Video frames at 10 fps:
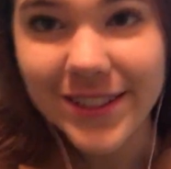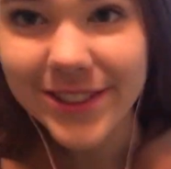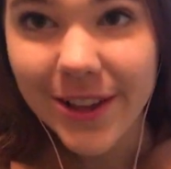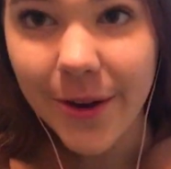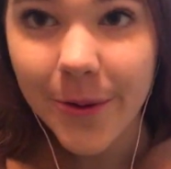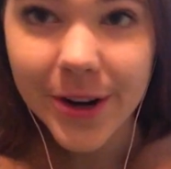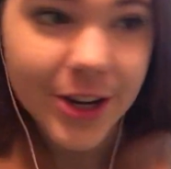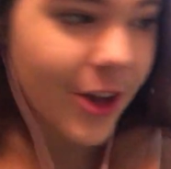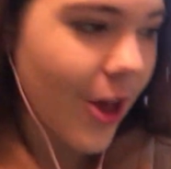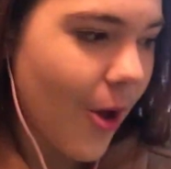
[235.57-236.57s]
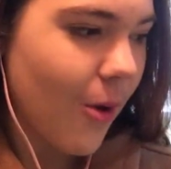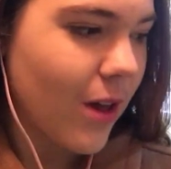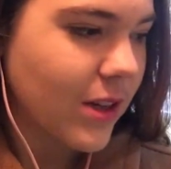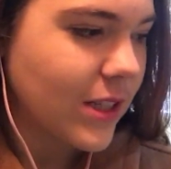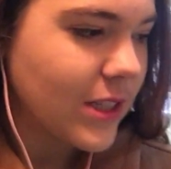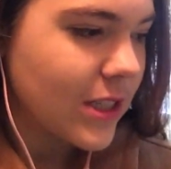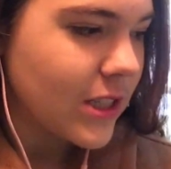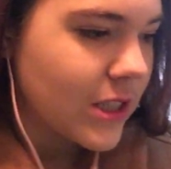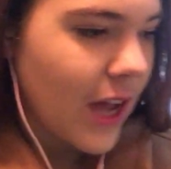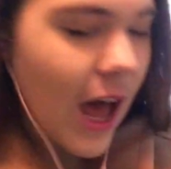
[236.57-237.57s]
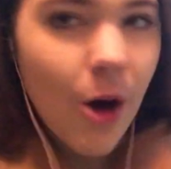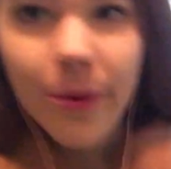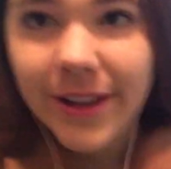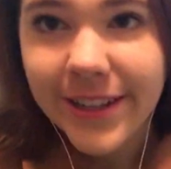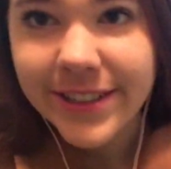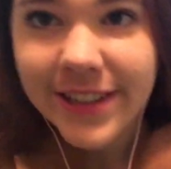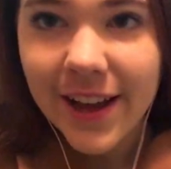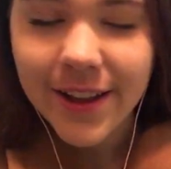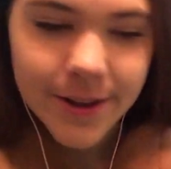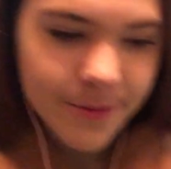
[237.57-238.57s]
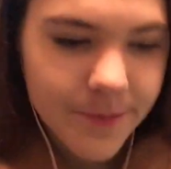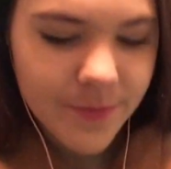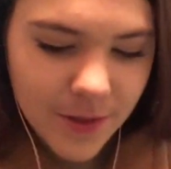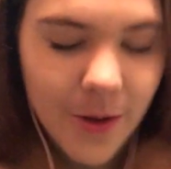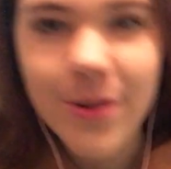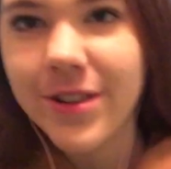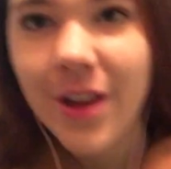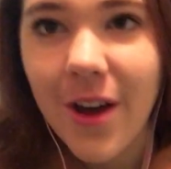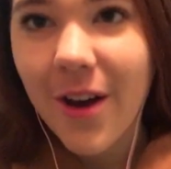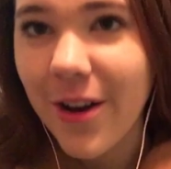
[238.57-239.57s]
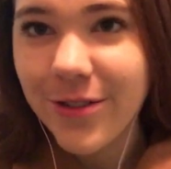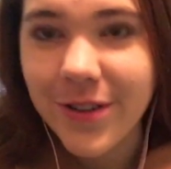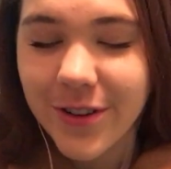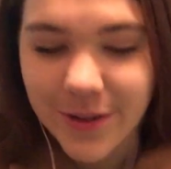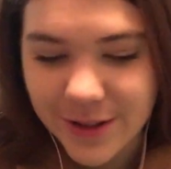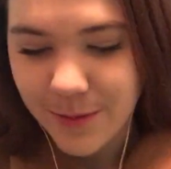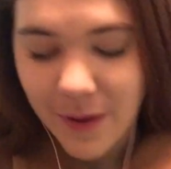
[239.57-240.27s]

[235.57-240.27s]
So we're gonna go out and go to the Han River, which